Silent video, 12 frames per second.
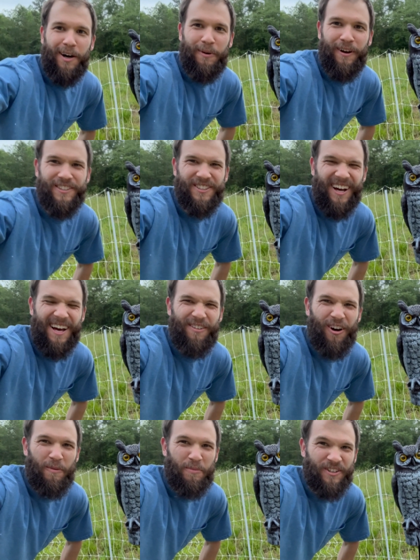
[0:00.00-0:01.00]
We also have
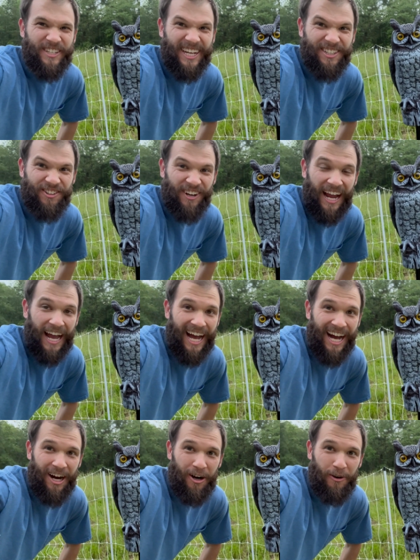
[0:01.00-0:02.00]
our protector
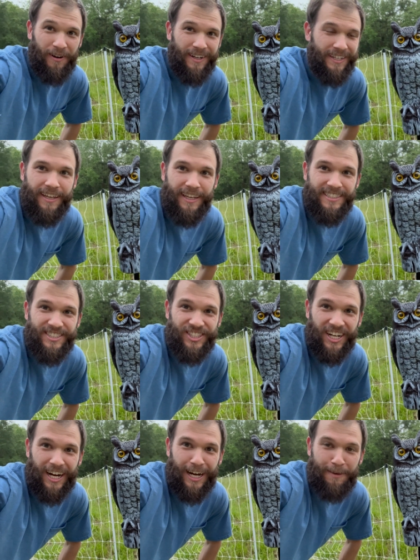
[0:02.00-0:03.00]
owl. His
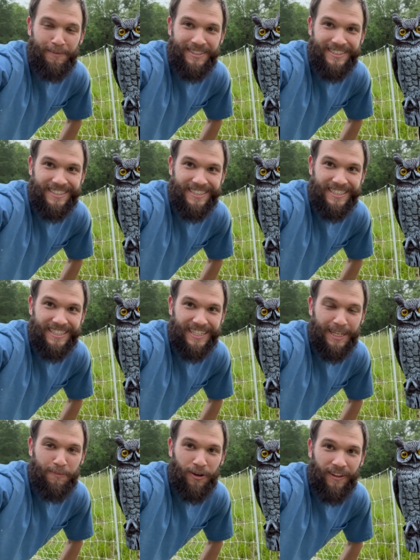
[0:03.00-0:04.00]
job is to
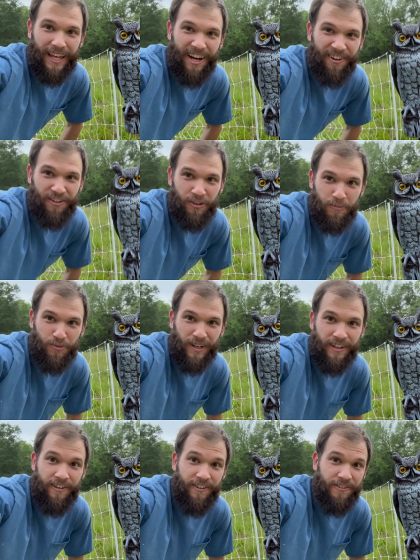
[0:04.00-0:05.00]
keep all the aerial
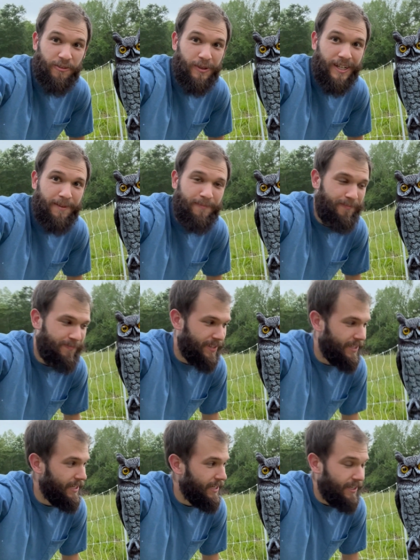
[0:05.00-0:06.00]
predators away.
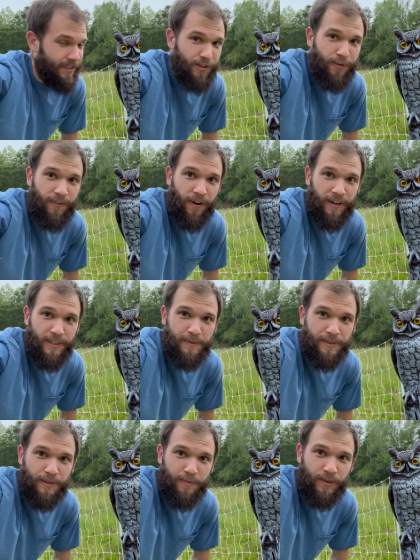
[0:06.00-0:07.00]
So far, he's
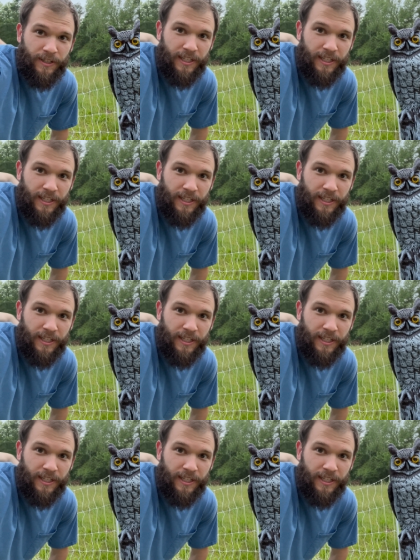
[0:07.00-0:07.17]
been doing pretty